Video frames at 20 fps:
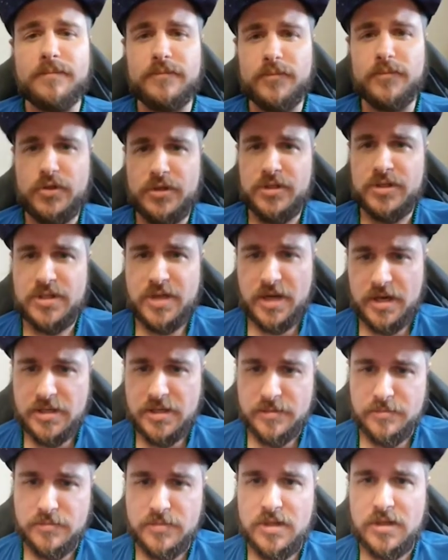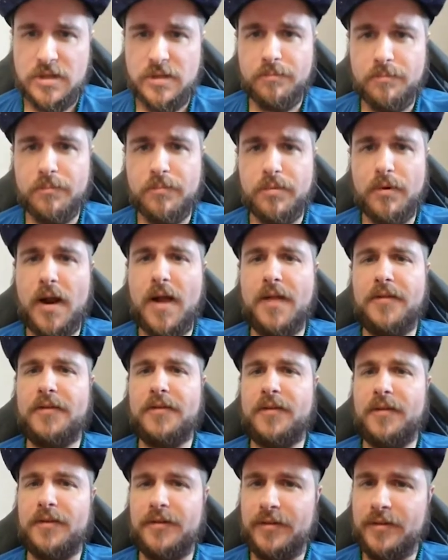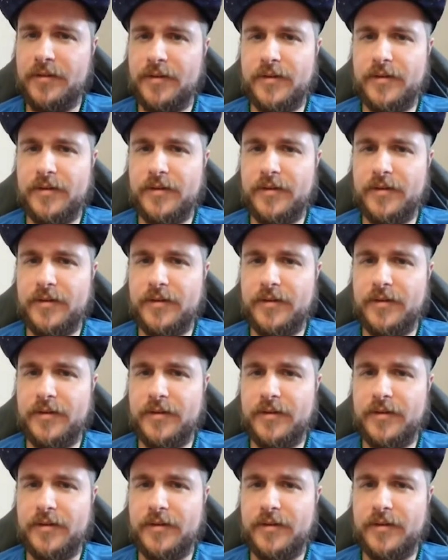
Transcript: just take some deep breaths. Let's